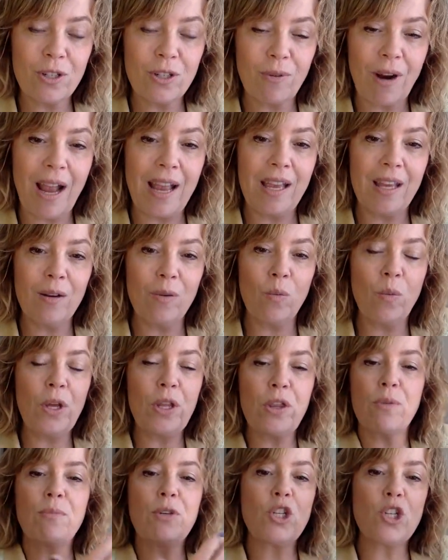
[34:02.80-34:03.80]
right,
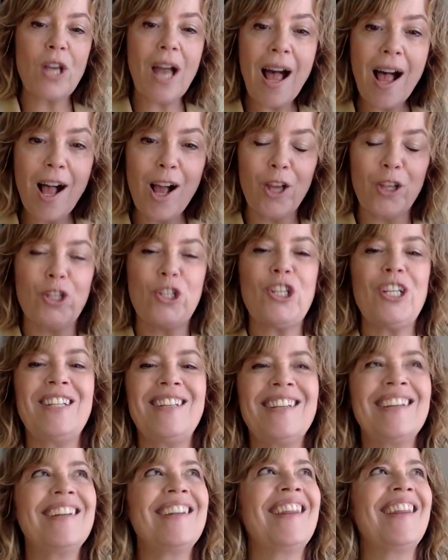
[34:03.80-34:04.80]
with Michelle. She
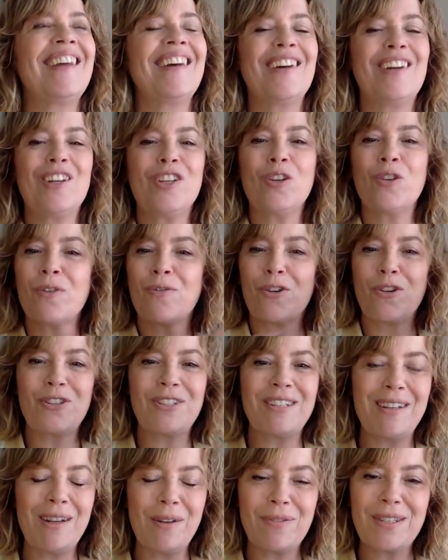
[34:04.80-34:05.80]
did the
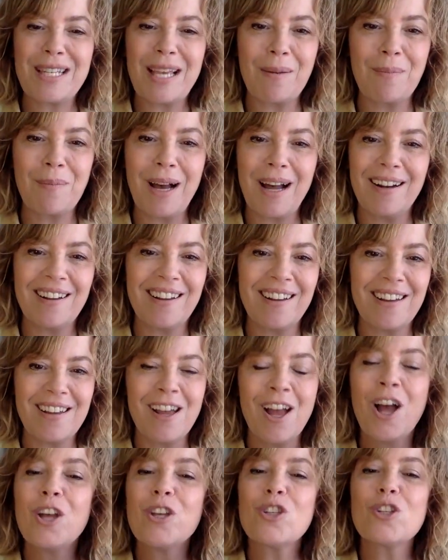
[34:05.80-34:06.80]
University of Santa Monica
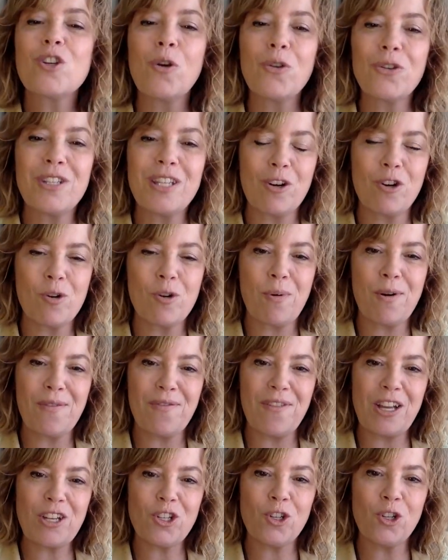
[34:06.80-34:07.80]
Soul-Centered
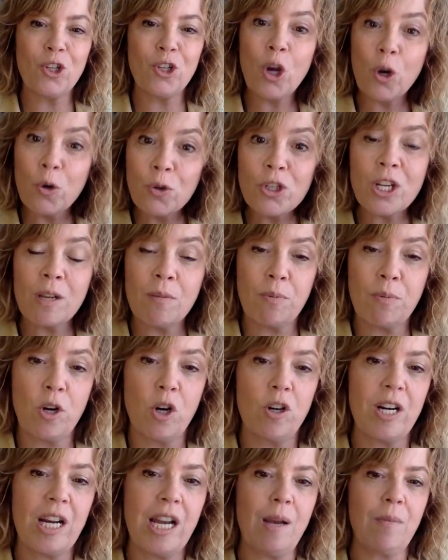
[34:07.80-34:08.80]
Professional Coaching
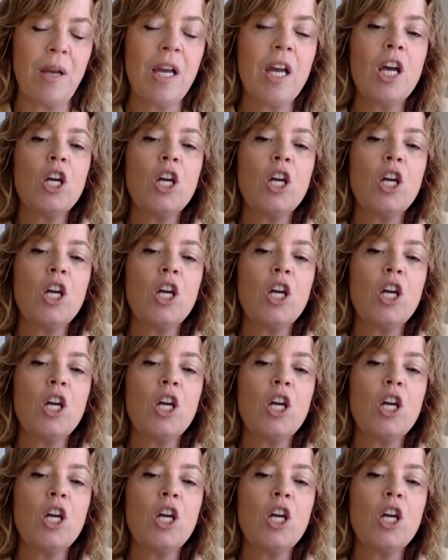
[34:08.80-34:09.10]
Program.